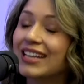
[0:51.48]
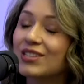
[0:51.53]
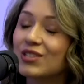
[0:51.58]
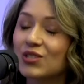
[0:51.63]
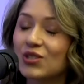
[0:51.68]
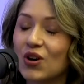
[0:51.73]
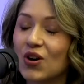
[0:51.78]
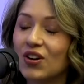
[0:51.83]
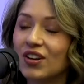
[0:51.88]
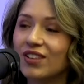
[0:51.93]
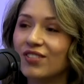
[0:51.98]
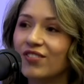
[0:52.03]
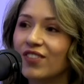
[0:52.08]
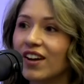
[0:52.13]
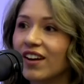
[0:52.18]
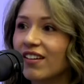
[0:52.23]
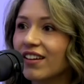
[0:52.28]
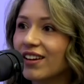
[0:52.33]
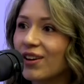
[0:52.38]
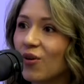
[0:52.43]
It started
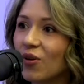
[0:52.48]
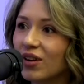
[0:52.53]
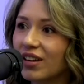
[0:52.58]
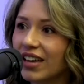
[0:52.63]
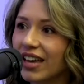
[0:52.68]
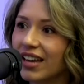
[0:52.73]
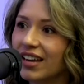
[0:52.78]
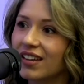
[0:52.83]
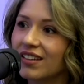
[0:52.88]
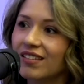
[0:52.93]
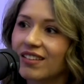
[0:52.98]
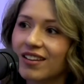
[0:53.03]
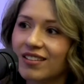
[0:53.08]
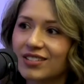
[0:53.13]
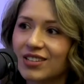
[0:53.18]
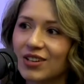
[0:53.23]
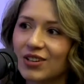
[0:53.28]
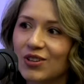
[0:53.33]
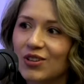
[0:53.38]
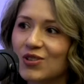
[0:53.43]
very organically.
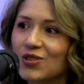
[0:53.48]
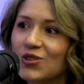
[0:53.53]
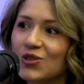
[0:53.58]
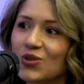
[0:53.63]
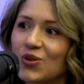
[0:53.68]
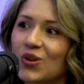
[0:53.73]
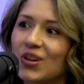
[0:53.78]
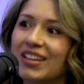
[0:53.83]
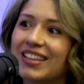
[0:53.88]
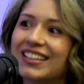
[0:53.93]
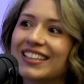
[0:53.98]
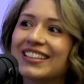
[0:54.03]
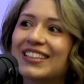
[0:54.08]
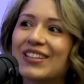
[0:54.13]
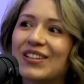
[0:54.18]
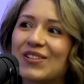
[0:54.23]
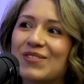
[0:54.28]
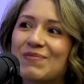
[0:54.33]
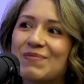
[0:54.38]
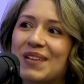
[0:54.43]
I'll tell you the story in a
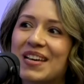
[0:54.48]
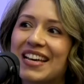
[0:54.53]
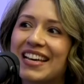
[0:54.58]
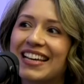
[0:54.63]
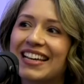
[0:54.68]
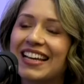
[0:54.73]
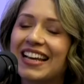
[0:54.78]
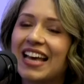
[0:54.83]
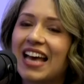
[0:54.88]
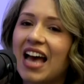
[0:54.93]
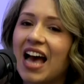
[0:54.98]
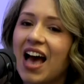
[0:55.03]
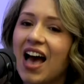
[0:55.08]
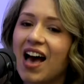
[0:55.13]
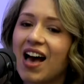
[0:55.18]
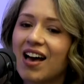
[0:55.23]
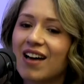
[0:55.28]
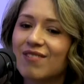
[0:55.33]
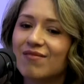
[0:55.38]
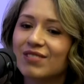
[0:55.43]
little bit.
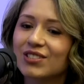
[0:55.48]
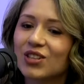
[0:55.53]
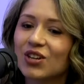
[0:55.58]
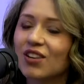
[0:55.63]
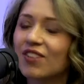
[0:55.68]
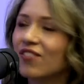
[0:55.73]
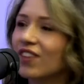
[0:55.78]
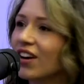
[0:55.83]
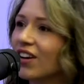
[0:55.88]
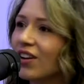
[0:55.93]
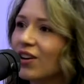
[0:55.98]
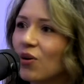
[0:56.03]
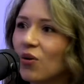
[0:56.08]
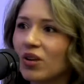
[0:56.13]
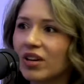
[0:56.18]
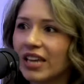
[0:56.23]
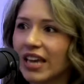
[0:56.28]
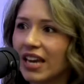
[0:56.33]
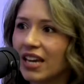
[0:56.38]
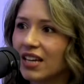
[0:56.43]
Started very
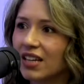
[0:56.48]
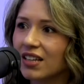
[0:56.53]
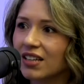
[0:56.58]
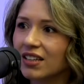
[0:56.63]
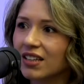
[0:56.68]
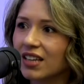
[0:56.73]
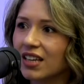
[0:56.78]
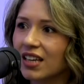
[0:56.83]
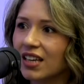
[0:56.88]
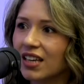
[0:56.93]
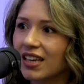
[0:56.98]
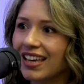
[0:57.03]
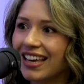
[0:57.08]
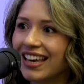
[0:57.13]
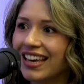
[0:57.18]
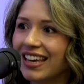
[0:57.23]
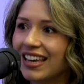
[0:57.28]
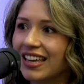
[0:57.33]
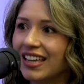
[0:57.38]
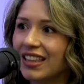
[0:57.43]
organically
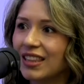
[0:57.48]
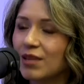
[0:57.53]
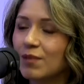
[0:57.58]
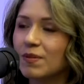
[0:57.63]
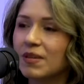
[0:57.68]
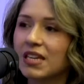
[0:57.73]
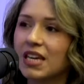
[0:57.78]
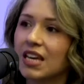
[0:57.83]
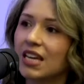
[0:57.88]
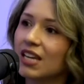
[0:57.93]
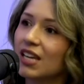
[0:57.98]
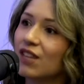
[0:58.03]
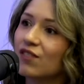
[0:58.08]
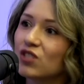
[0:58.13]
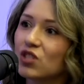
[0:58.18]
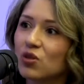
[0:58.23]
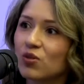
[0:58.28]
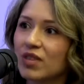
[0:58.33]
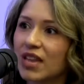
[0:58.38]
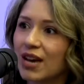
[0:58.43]
in the beginning
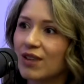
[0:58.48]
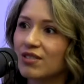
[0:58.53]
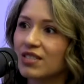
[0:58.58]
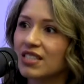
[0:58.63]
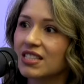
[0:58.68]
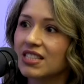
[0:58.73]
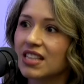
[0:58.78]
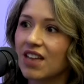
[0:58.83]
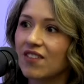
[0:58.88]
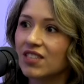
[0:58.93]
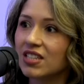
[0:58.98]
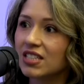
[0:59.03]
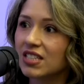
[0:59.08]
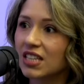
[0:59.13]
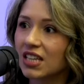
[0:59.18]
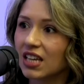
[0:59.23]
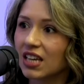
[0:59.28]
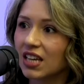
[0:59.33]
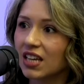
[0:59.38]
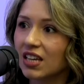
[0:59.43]
of
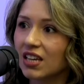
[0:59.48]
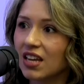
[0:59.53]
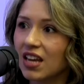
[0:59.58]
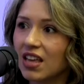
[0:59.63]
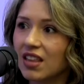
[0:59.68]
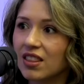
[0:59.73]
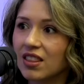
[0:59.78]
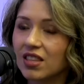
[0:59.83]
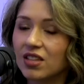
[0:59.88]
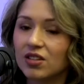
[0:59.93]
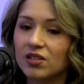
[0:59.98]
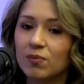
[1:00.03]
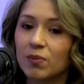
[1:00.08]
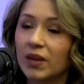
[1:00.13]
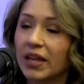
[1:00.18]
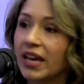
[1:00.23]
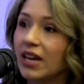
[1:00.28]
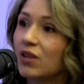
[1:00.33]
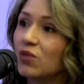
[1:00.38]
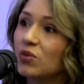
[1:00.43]
2017, and the
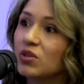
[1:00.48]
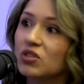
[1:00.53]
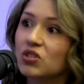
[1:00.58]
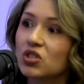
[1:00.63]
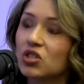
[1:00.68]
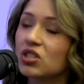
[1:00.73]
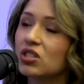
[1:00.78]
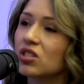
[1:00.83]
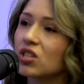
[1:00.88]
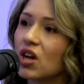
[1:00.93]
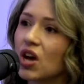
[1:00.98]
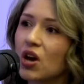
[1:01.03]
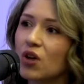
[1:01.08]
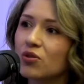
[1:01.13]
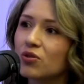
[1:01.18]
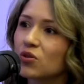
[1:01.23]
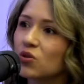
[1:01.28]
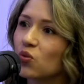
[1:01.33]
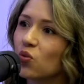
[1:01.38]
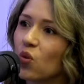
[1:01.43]
plan was just to
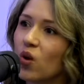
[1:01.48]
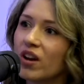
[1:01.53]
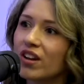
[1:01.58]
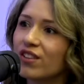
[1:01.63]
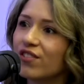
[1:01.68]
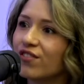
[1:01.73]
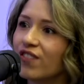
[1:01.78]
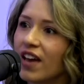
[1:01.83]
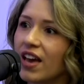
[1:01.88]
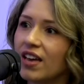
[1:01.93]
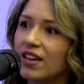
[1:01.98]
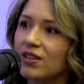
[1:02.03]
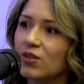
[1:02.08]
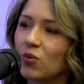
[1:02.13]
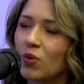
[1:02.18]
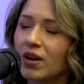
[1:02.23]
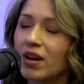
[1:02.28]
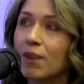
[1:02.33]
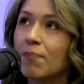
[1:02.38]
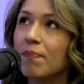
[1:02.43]
host one
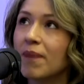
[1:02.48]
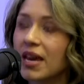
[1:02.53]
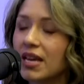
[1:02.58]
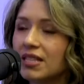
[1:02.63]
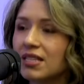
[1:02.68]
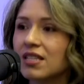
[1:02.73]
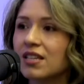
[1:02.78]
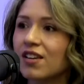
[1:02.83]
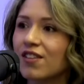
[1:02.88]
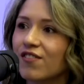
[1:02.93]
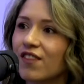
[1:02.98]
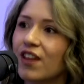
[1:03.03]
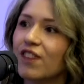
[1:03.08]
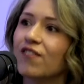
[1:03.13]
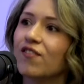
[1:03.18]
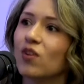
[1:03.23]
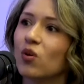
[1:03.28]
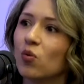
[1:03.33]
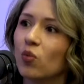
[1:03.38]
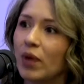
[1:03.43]
amazing
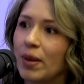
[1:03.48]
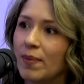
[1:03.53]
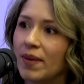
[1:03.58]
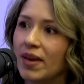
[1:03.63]
event for